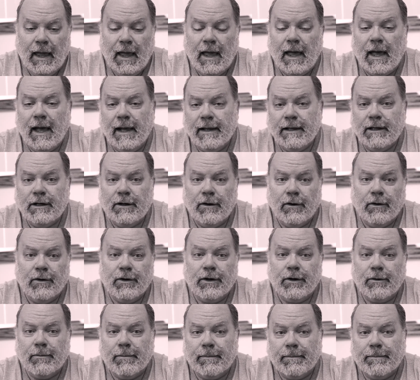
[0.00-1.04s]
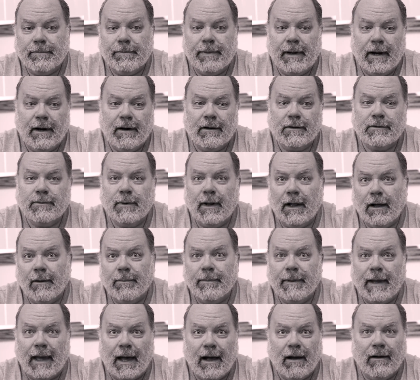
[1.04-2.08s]
and you know, your parents would
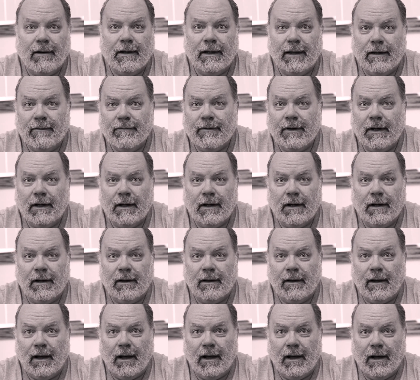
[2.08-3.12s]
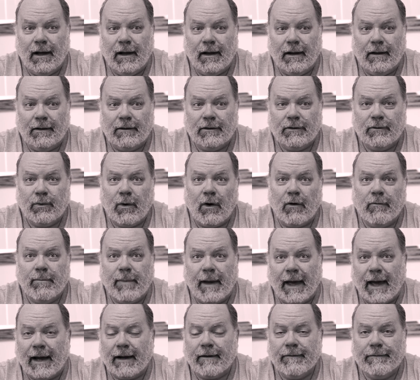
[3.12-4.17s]
help you out and give you a, a 12
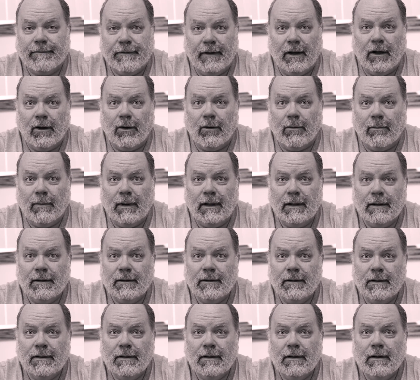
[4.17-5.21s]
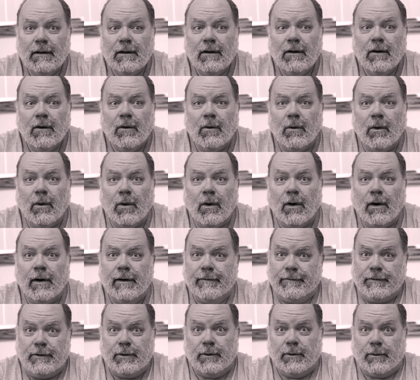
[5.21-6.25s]
pack of film, or
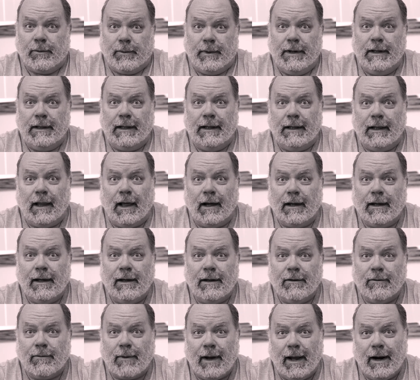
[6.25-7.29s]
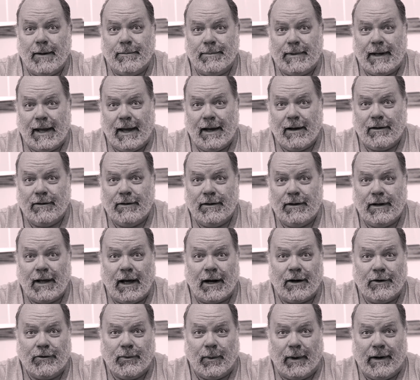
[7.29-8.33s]
if you were really lucky, you're right uptown, you have
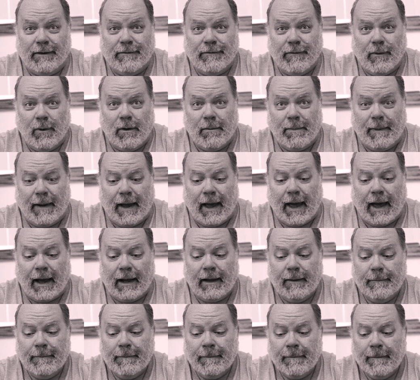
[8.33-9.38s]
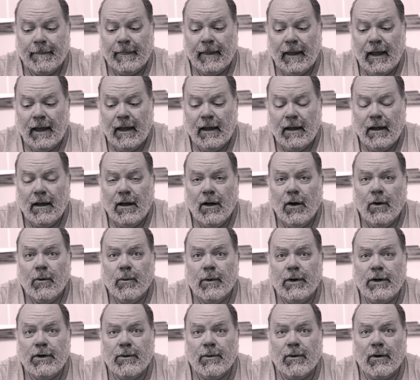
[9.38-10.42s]
got a 24 pack
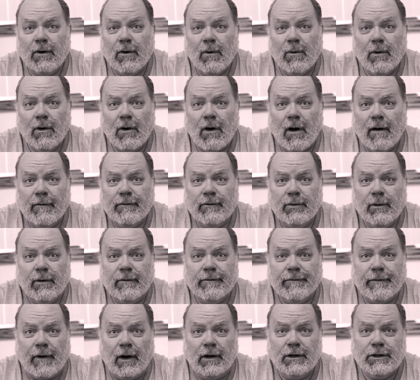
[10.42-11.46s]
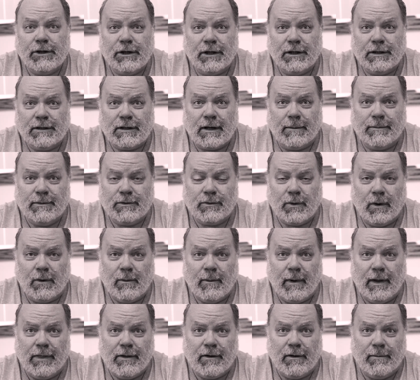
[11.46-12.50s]
when you were going off to a function of some sort,
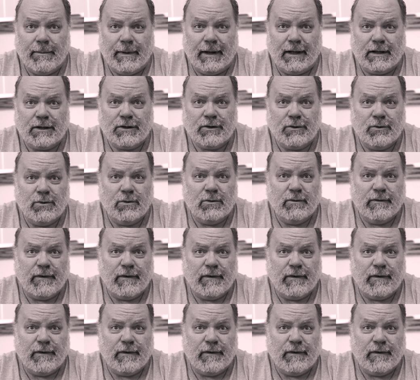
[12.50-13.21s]
whether it be a school